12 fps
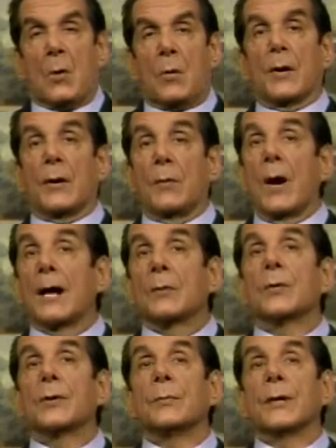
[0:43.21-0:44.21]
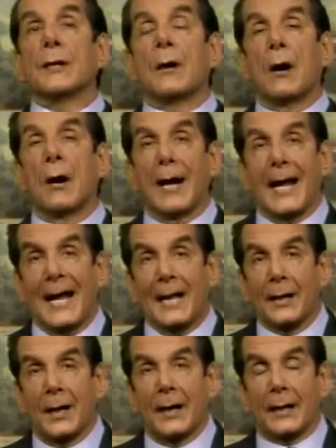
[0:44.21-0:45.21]
where Iraq would have been our
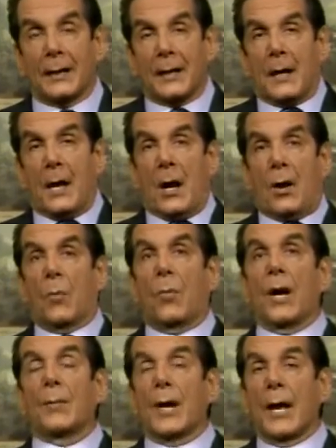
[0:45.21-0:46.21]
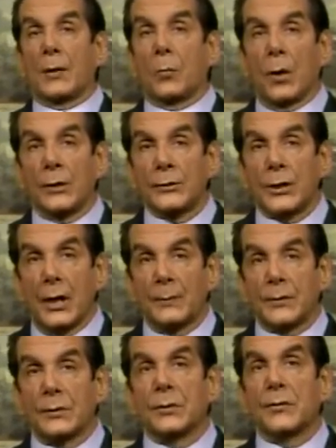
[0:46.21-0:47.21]
ally. Obama had one
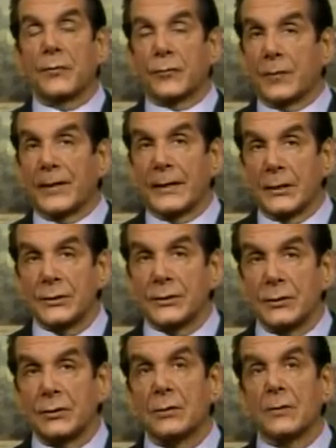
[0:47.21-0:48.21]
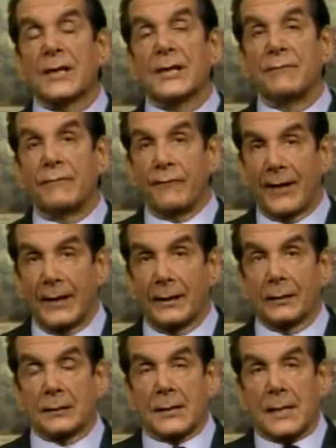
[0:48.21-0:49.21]
job to do, 3 years to do it. He
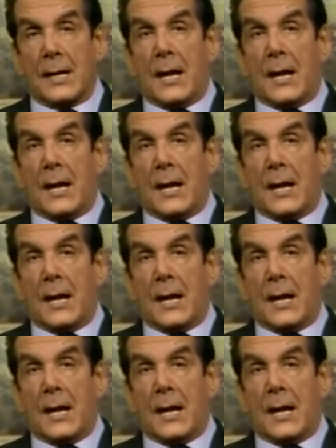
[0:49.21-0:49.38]
failed.